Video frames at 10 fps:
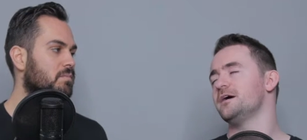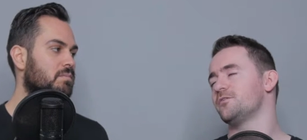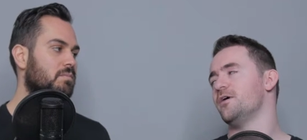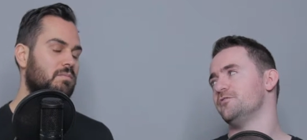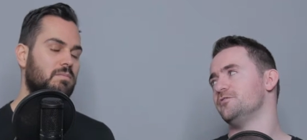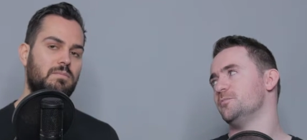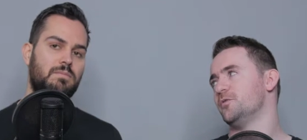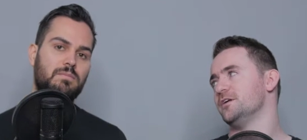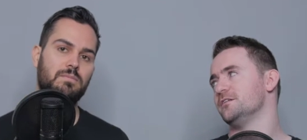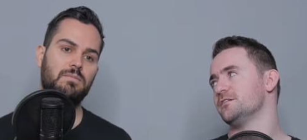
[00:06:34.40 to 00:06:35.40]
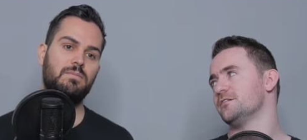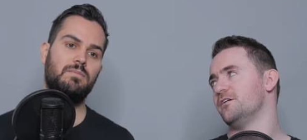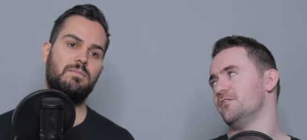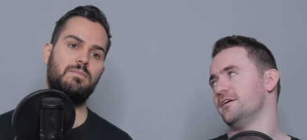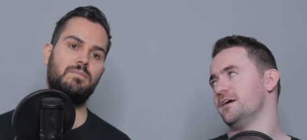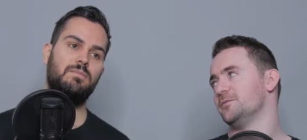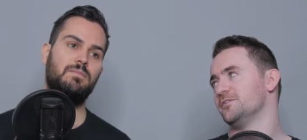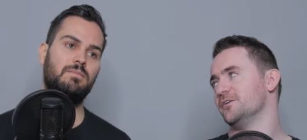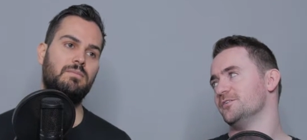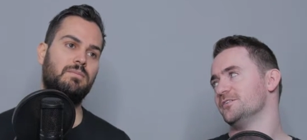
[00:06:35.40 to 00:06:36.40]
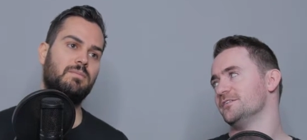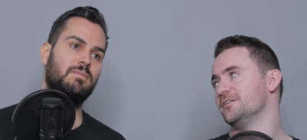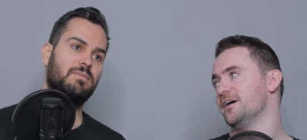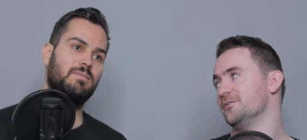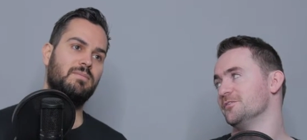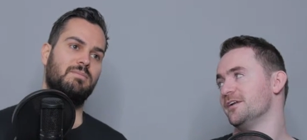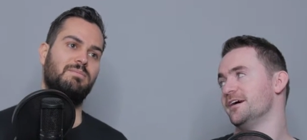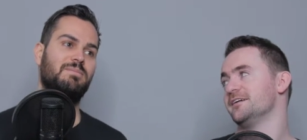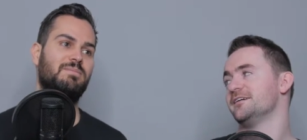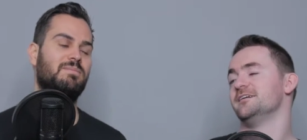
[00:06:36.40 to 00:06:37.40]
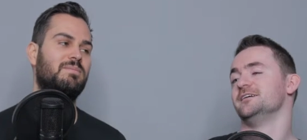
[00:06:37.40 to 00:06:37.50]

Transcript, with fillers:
Speaker 1: had quite a few points on the episode that I was like,